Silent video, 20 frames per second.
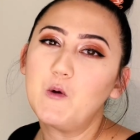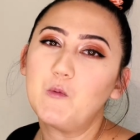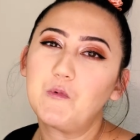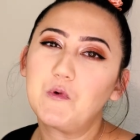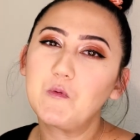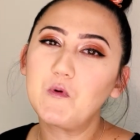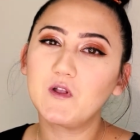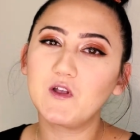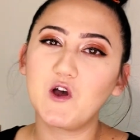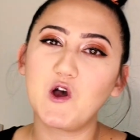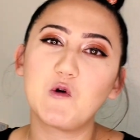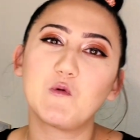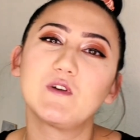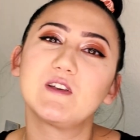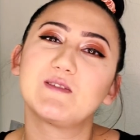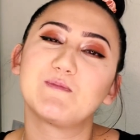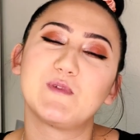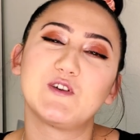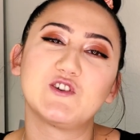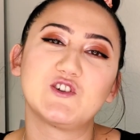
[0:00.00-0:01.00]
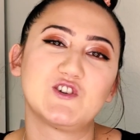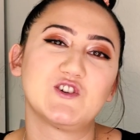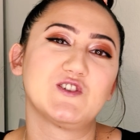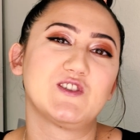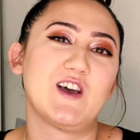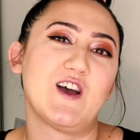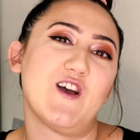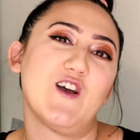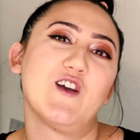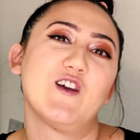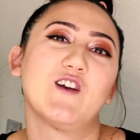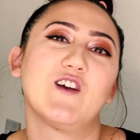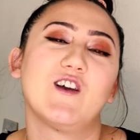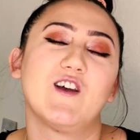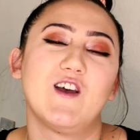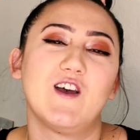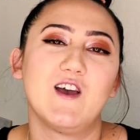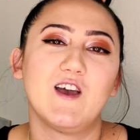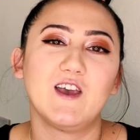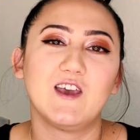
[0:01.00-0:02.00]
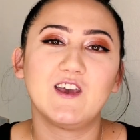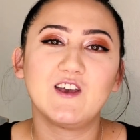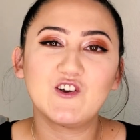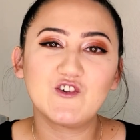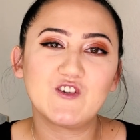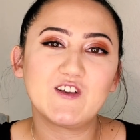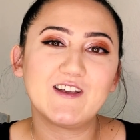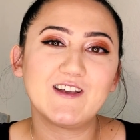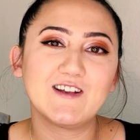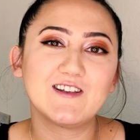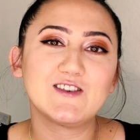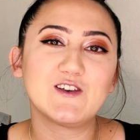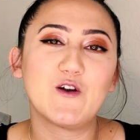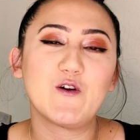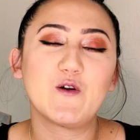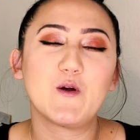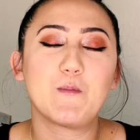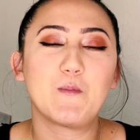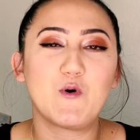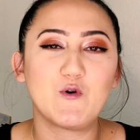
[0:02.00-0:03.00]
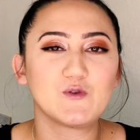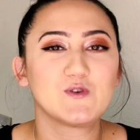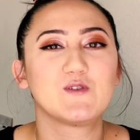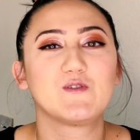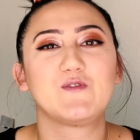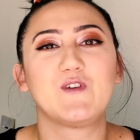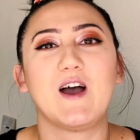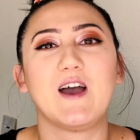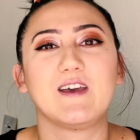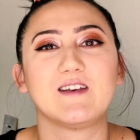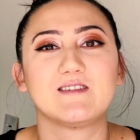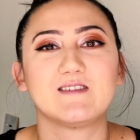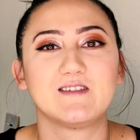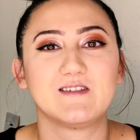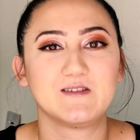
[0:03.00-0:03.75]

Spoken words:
We want to always make sure that our ingredients are emulsified.